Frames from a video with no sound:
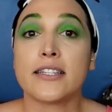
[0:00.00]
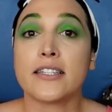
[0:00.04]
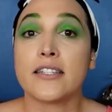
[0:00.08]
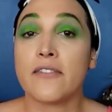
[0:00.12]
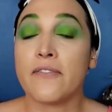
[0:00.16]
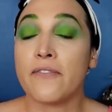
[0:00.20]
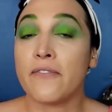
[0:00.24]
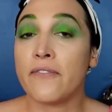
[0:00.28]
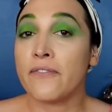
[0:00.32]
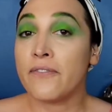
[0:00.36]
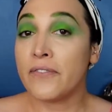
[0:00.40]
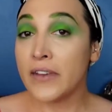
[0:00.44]

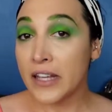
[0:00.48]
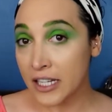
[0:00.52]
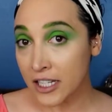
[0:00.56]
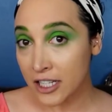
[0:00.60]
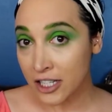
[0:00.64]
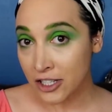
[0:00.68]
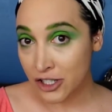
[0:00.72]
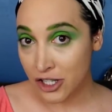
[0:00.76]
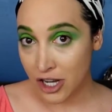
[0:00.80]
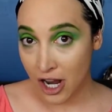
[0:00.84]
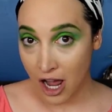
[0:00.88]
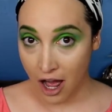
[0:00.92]
To
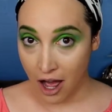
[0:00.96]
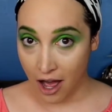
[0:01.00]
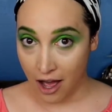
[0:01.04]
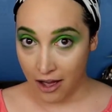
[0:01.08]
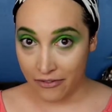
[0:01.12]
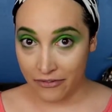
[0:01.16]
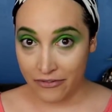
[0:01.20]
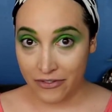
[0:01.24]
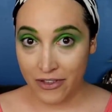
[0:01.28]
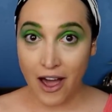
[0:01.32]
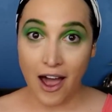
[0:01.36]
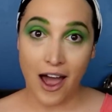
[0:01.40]
finish
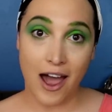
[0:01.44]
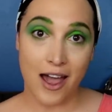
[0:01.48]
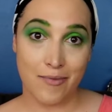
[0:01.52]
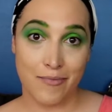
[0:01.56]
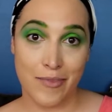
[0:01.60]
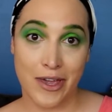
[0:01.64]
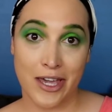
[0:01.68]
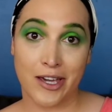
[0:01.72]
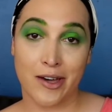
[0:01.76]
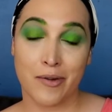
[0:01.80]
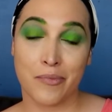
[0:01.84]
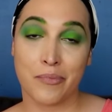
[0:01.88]
off the eye
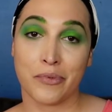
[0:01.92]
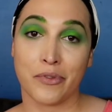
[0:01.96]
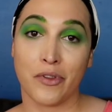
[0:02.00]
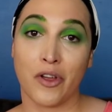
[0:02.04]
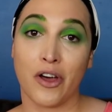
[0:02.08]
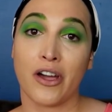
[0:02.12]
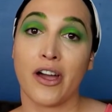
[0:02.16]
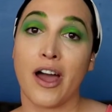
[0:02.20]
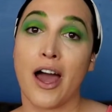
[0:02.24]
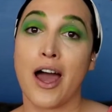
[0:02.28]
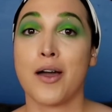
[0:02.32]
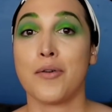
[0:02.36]
makeup look,